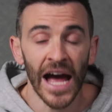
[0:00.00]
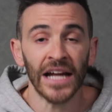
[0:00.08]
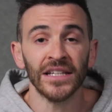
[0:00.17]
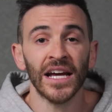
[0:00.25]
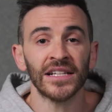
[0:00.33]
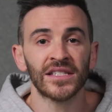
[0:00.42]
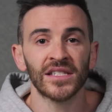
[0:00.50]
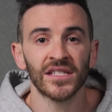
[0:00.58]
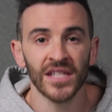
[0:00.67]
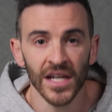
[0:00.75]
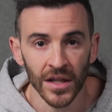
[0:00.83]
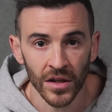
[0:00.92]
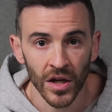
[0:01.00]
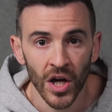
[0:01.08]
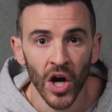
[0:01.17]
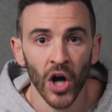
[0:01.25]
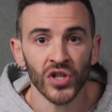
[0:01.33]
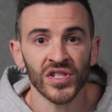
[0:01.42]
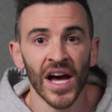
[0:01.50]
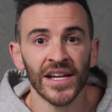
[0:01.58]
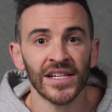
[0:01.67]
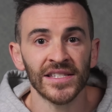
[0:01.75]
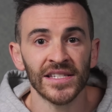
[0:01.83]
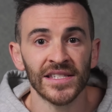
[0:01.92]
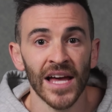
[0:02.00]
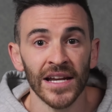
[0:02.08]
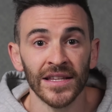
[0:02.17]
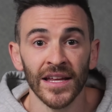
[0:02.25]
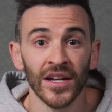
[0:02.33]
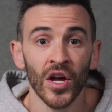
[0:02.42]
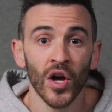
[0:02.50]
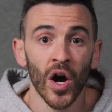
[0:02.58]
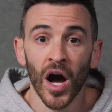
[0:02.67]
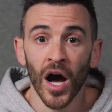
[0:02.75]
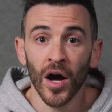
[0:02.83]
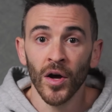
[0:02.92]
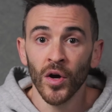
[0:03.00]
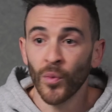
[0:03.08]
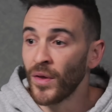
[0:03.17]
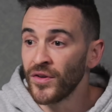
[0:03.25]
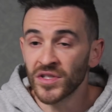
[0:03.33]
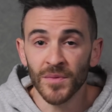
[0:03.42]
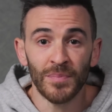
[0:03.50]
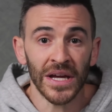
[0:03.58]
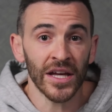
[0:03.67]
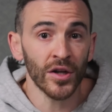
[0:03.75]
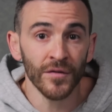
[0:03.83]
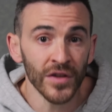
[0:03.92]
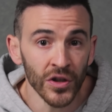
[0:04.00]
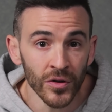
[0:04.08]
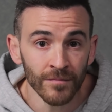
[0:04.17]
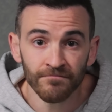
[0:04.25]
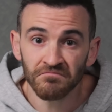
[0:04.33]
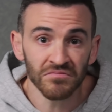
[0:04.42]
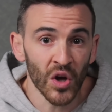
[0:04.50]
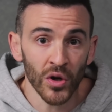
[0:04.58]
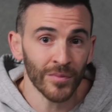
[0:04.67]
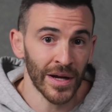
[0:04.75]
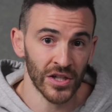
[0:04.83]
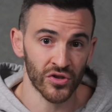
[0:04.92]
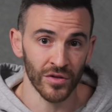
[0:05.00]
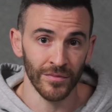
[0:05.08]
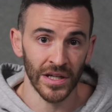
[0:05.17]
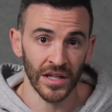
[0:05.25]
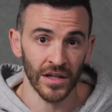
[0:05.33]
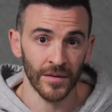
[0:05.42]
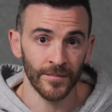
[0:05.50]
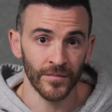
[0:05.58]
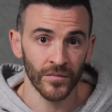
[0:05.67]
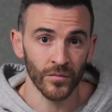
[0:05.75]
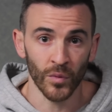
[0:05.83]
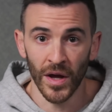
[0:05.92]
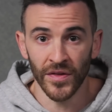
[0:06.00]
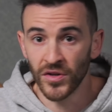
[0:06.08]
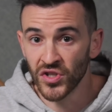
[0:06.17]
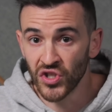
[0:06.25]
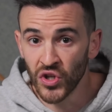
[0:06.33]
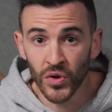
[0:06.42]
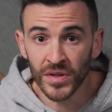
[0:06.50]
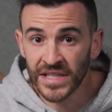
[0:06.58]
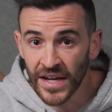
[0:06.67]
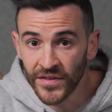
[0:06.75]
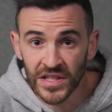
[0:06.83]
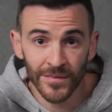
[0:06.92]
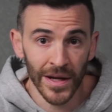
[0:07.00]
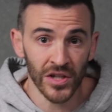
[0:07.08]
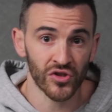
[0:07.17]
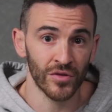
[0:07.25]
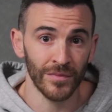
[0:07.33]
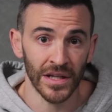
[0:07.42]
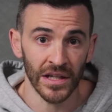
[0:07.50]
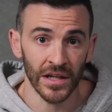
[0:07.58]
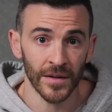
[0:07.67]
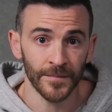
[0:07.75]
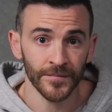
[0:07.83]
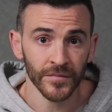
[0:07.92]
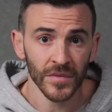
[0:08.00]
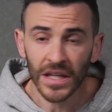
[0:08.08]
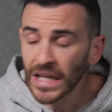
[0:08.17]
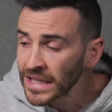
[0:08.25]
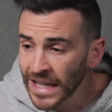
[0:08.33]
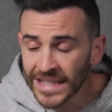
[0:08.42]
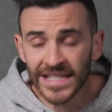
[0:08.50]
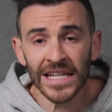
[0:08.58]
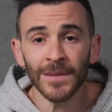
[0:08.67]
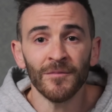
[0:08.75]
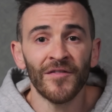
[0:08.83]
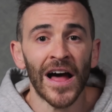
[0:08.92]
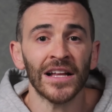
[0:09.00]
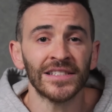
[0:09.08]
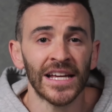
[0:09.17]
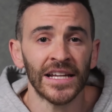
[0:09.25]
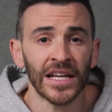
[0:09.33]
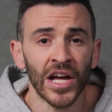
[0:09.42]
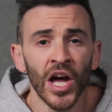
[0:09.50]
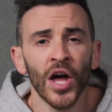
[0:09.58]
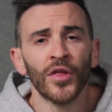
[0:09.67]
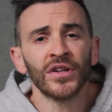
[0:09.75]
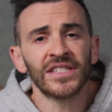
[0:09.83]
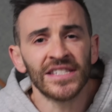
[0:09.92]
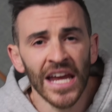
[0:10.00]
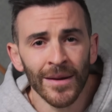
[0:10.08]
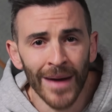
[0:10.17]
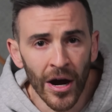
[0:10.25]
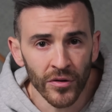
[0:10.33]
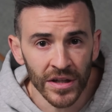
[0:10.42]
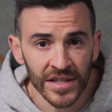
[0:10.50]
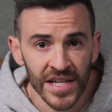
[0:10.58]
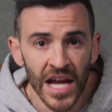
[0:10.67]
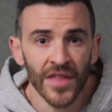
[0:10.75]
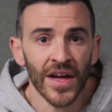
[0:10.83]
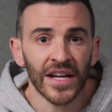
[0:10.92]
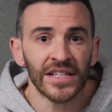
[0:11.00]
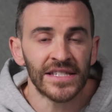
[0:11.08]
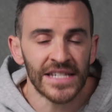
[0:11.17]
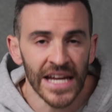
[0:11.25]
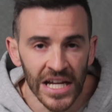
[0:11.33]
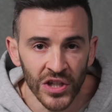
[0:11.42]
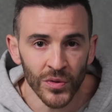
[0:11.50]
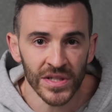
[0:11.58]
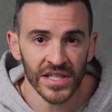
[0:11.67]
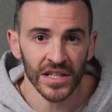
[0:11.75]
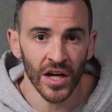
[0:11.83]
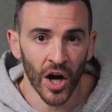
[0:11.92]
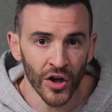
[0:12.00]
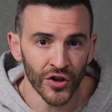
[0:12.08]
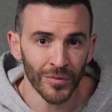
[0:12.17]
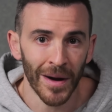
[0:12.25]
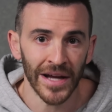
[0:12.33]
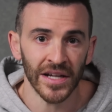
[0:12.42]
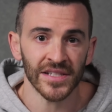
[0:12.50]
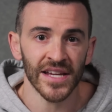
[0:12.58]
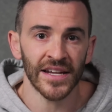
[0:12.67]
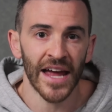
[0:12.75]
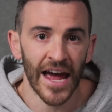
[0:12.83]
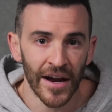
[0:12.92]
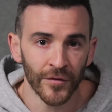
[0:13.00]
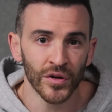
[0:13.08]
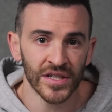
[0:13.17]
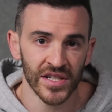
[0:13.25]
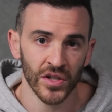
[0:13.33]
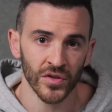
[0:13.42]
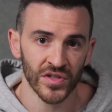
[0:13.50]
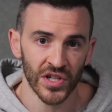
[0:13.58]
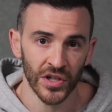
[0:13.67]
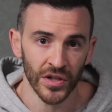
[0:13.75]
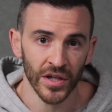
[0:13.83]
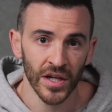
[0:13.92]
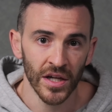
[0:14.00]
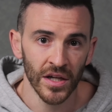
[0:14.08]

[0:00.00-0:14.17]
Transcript: And yet, still, our side has decided that uh, when there's a big interview, go to mainstream media. When there's news, give it to mainstream media. Let's keep validating the same outlets that continuously undermine us at every single turn.